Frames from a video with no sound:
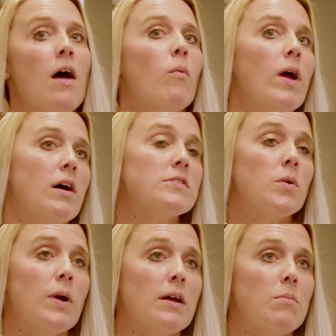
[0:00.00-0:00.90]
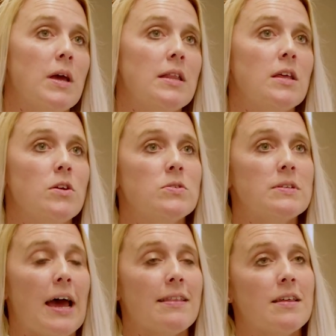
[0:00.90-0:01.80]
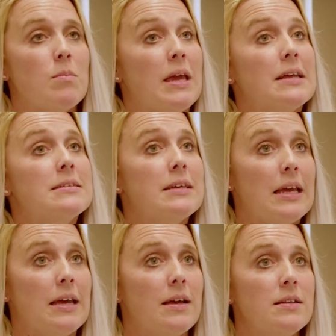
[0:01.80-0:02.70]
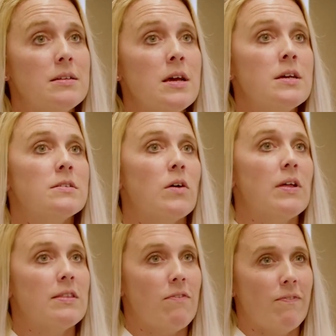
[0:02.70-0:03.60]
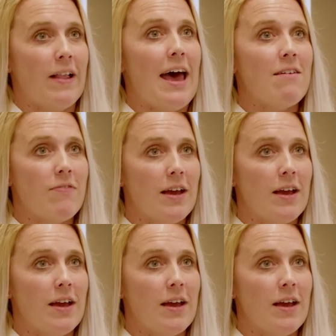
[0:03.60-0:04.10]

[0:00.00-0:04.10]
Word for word: We also recommend that you stack them end to end so that the flat